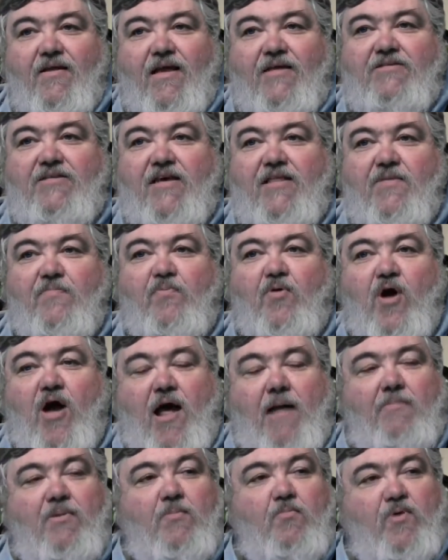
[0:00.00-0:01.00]
Now see, the
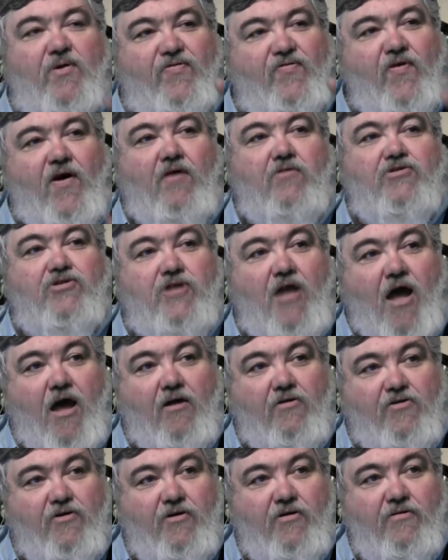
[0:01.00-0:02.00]
problem with false
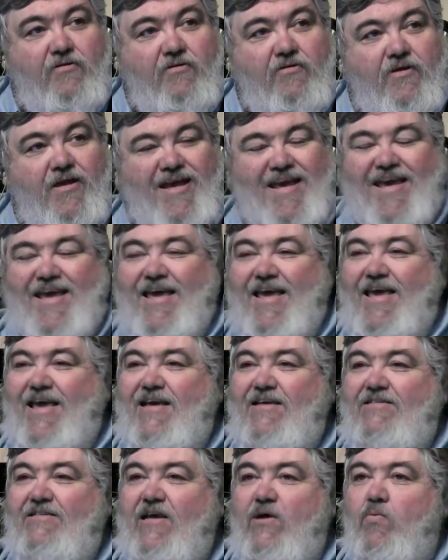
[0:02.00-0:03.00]
doctrine
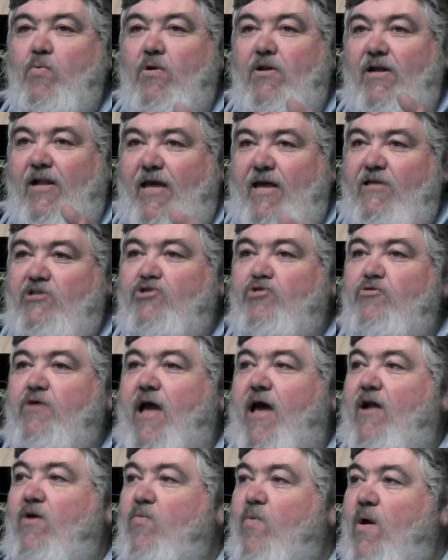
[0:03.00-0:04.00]
is it will lead you
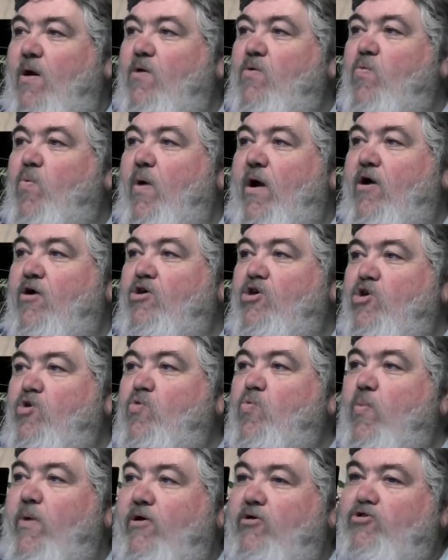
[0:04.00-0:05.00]
down a road where
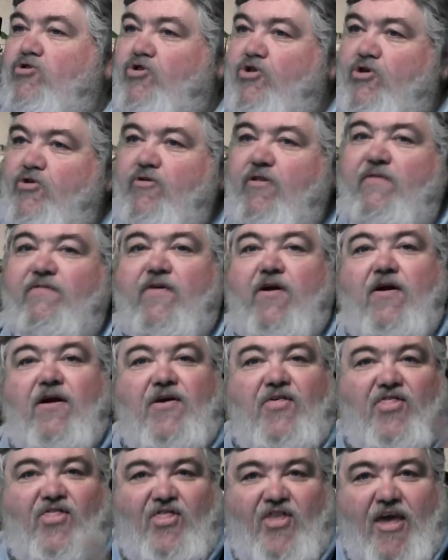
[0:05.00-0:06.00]
you will do the
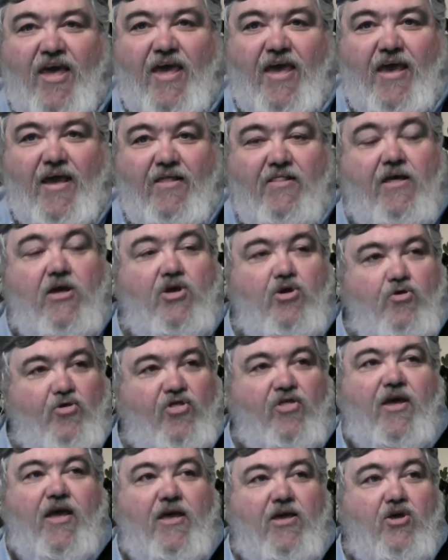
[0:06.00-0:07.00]
very thing that
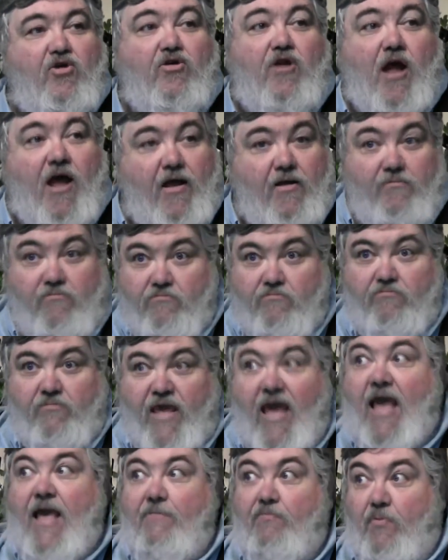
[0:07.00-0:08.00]
you think you're
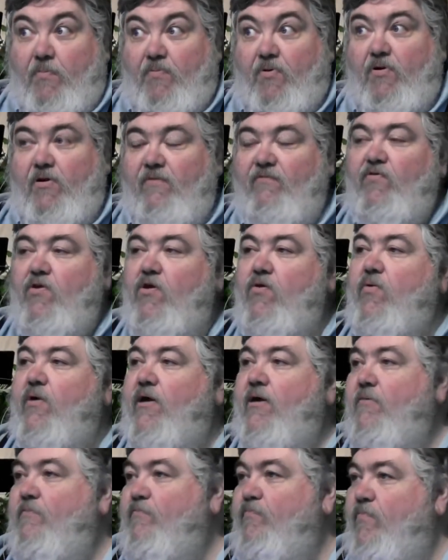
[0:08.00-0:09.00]
not capable of
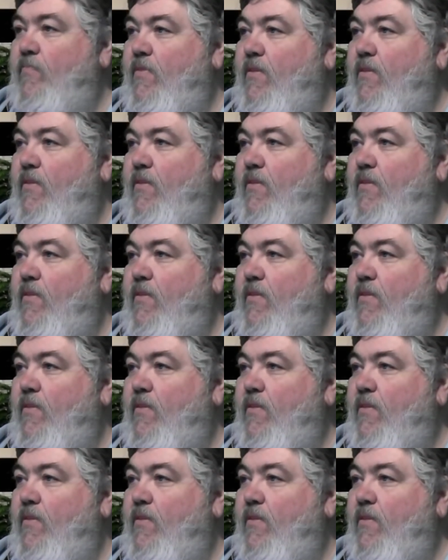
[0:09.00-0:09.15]
doing.